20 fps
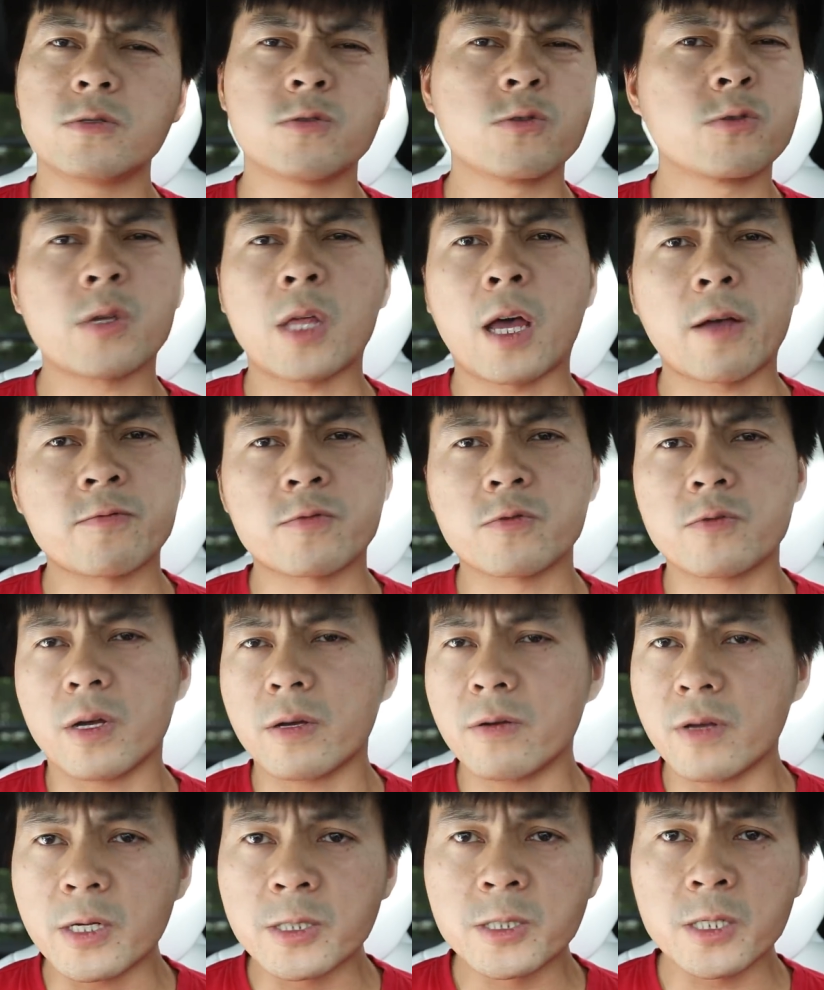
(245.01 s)
You don't have to.
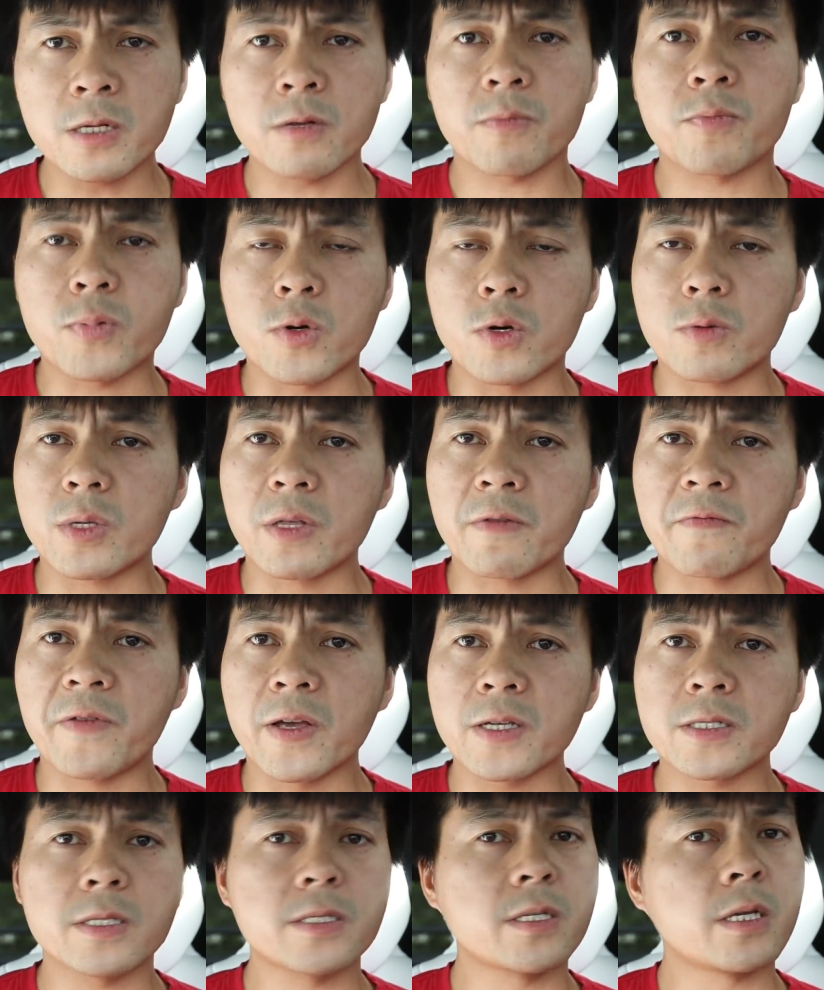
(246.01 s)
Is it a permanent
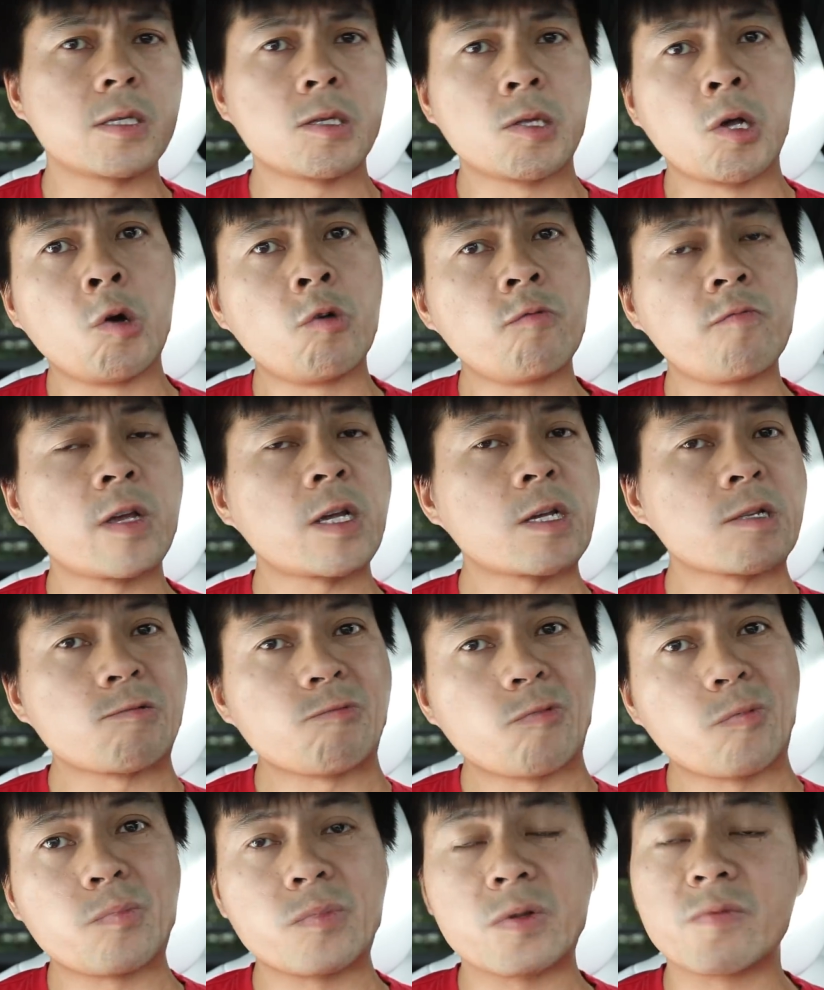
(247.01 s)
fix? They said, no, we
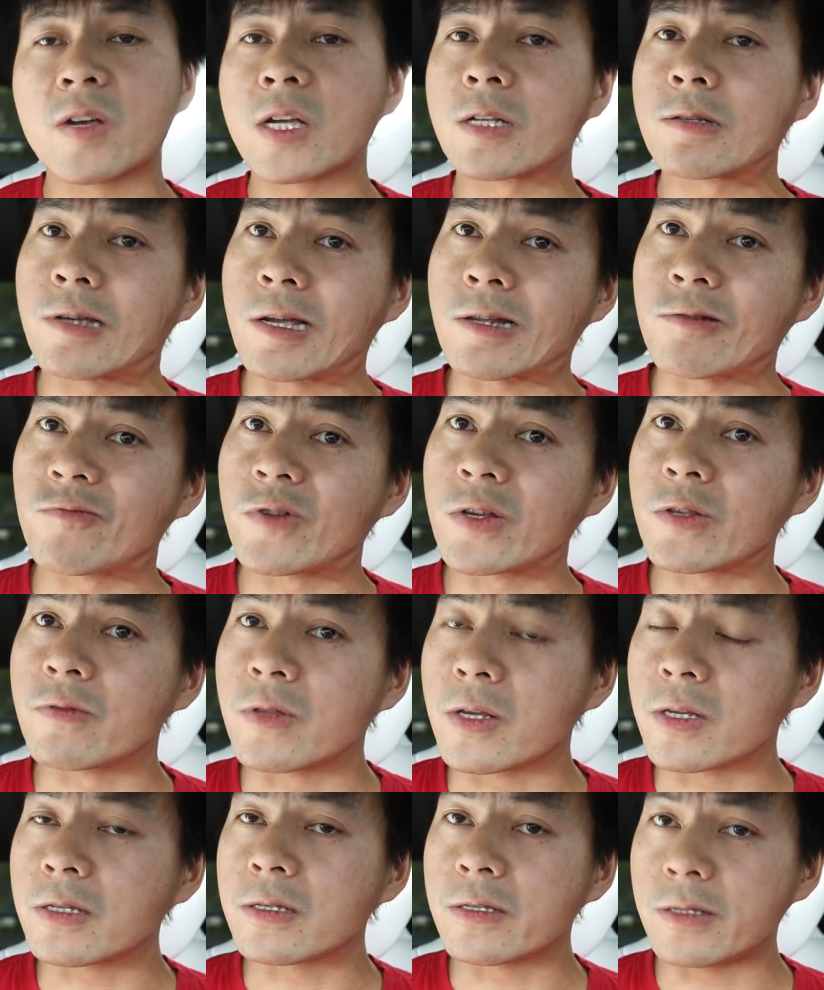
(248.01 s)
can get rid
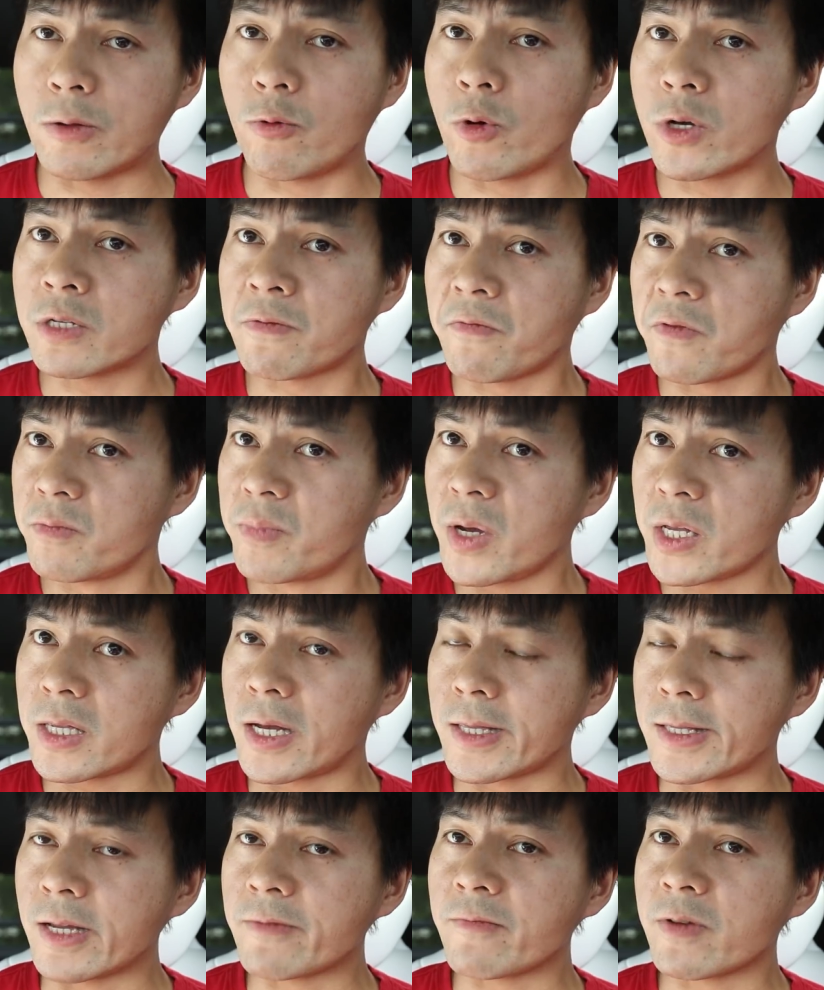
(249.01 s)
of the noise for a bit,
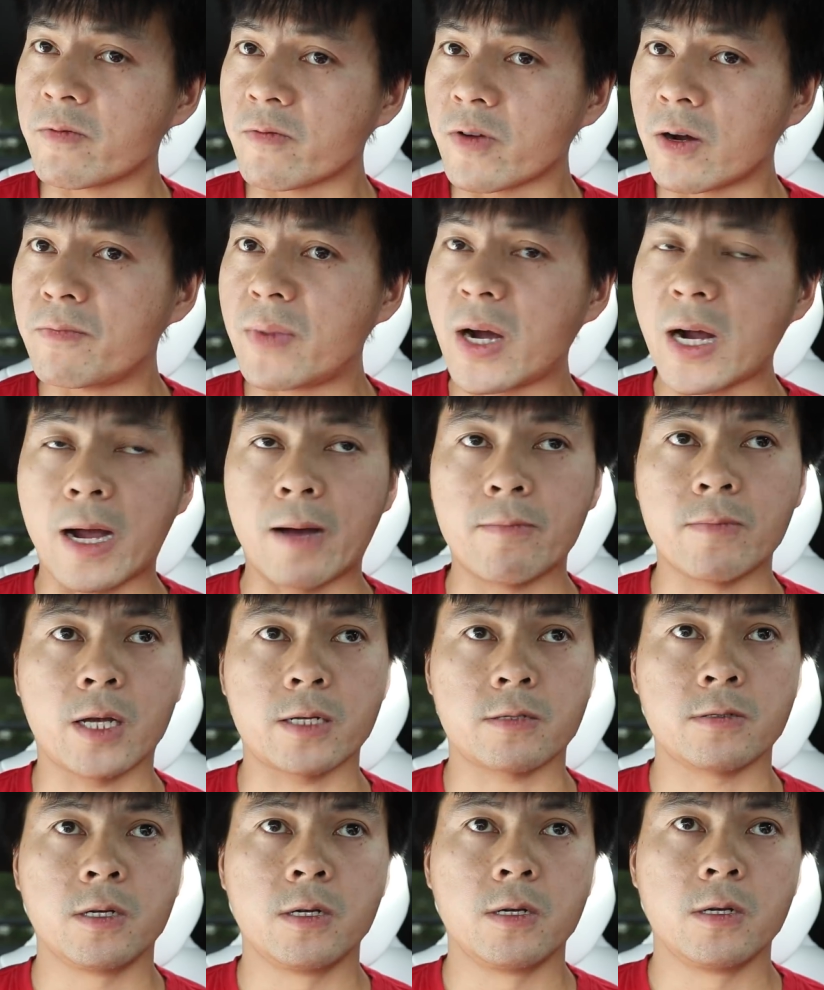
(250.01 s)
and then we'll come back. I'm
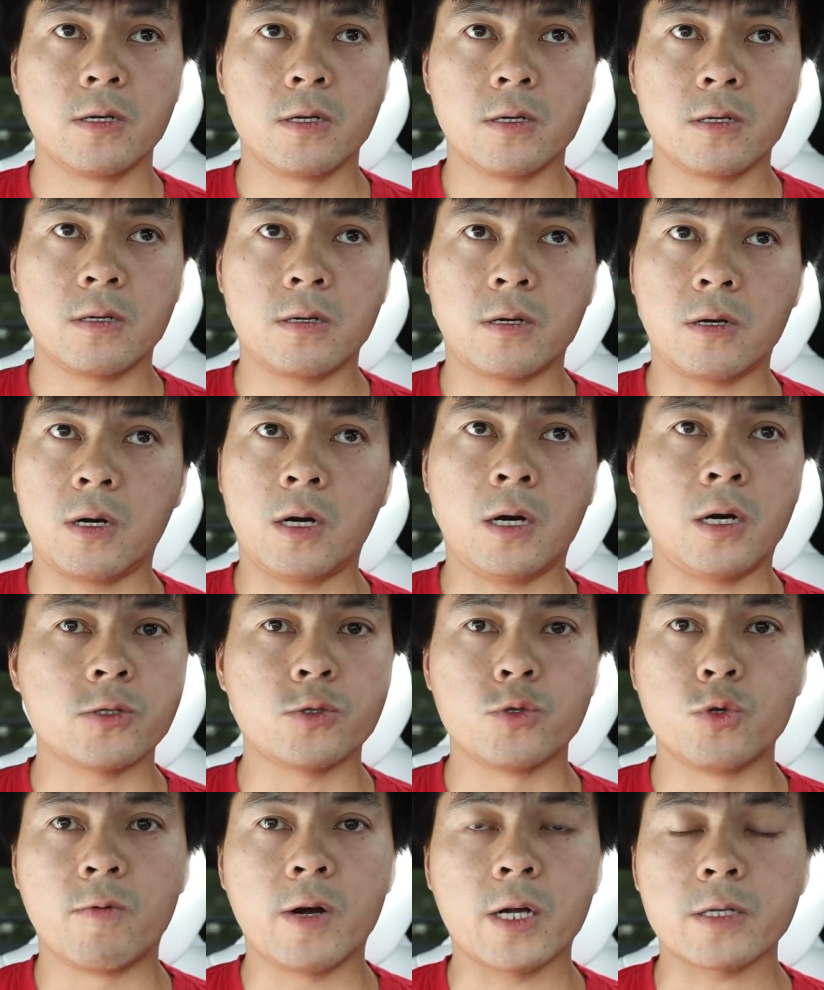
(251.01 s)
like,
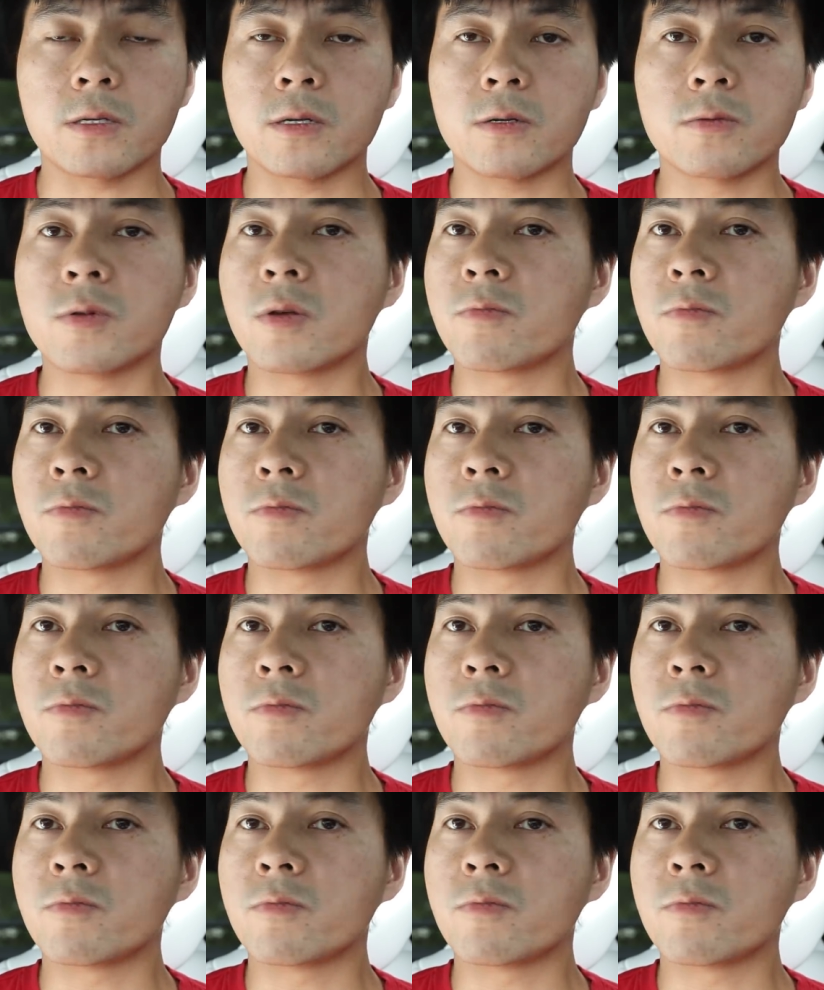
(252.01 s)
you know what?